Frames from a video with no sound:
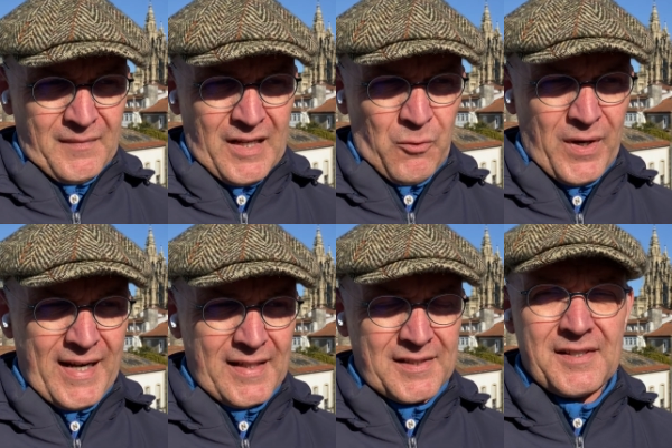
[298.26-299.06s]
What
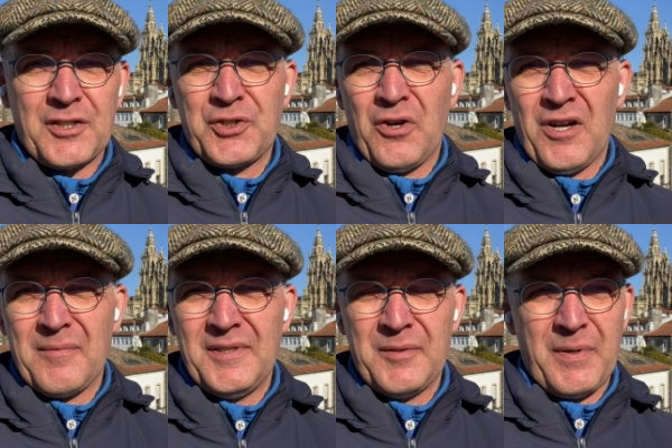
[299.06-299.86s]
else? There's talk
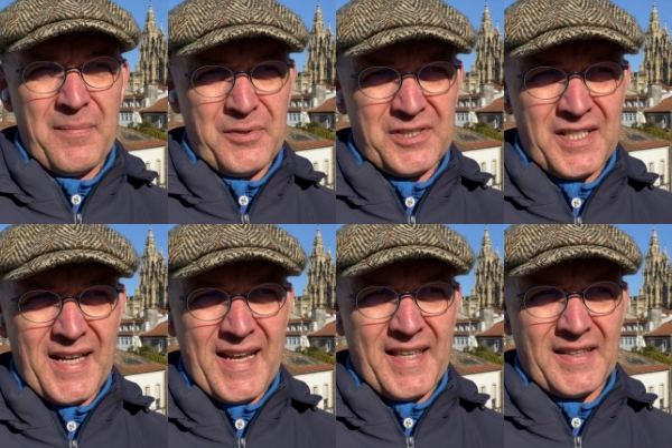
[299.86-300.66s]
in the paper
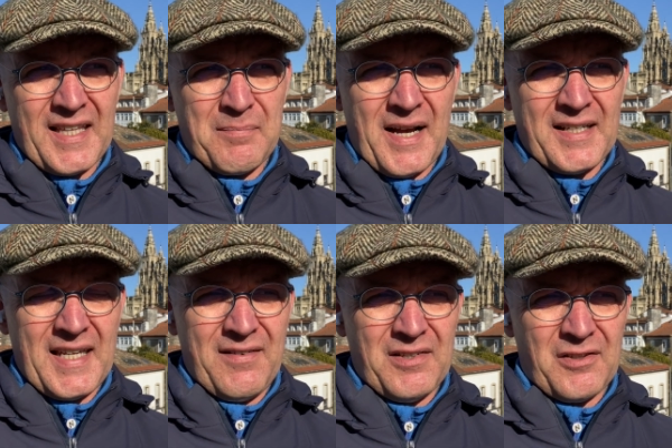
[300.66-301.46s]
today that they might
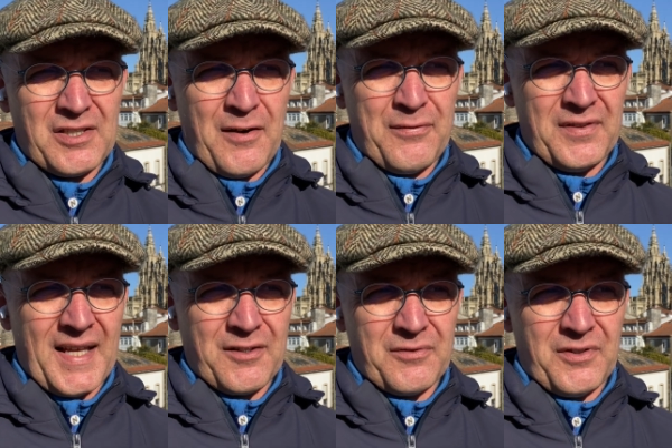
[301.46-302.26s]
even toughen
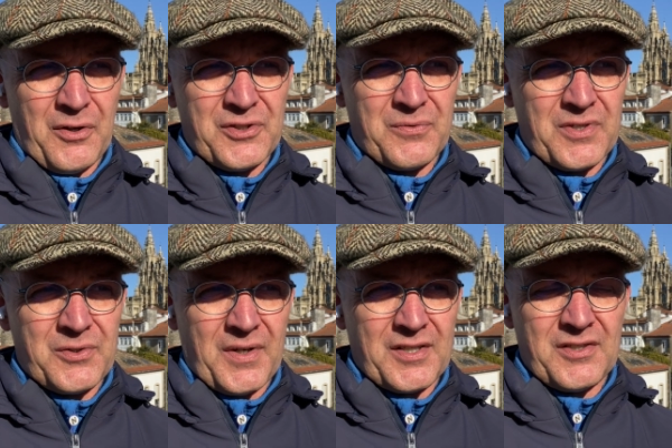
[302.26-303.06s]
those
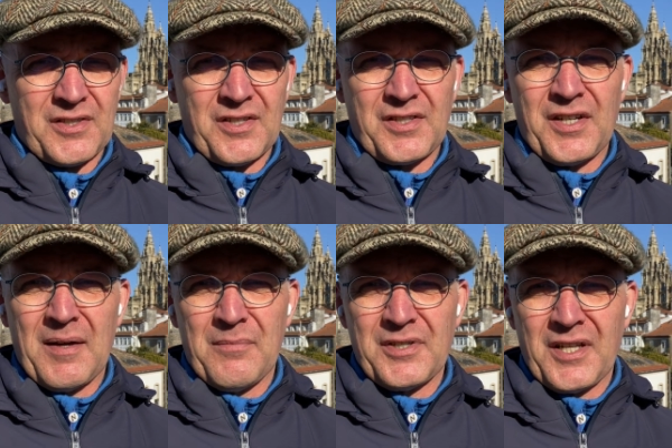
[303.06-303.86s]
restrictions because the
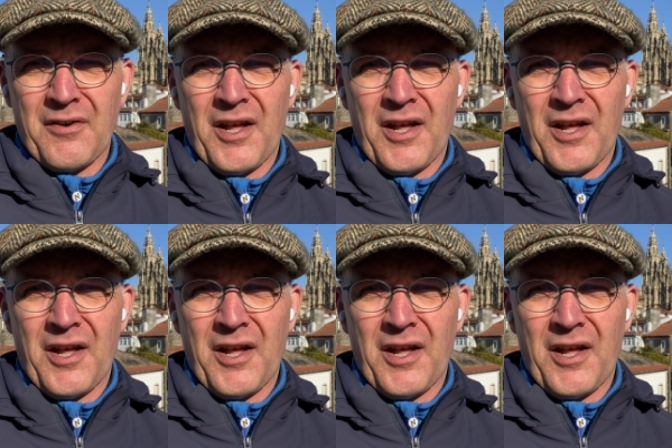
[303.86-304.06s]
numbers are not